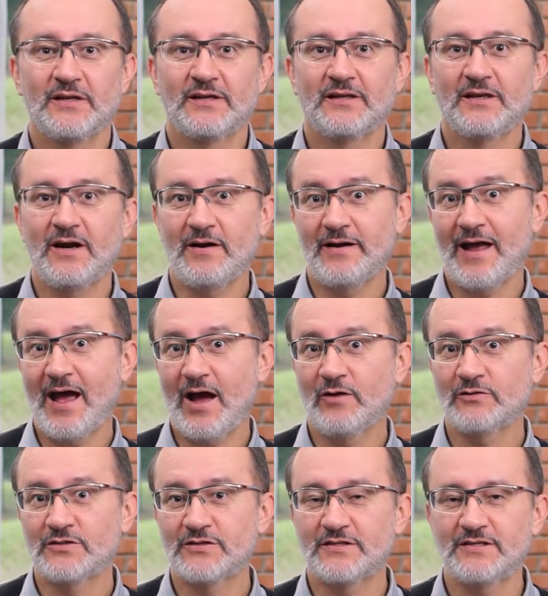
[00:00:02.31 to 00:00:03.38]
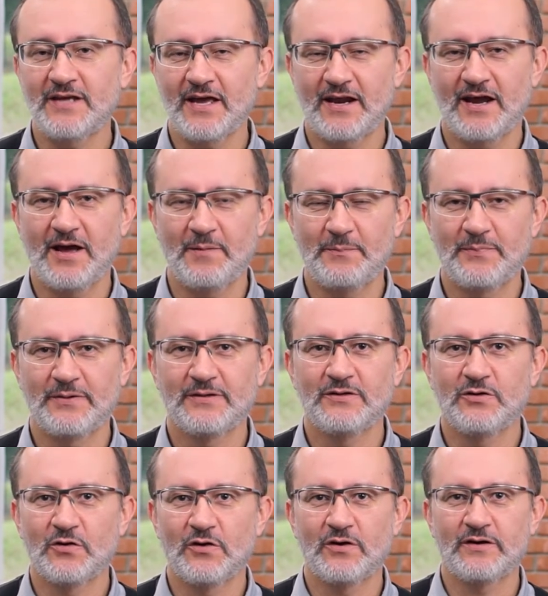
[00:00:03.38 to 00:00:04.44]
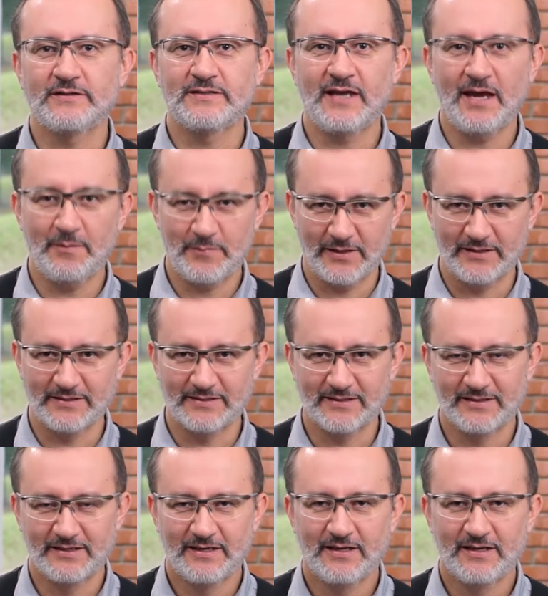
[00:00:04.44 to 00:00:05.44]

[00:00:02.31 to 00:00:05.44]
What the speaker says: learn how to set up your tablet.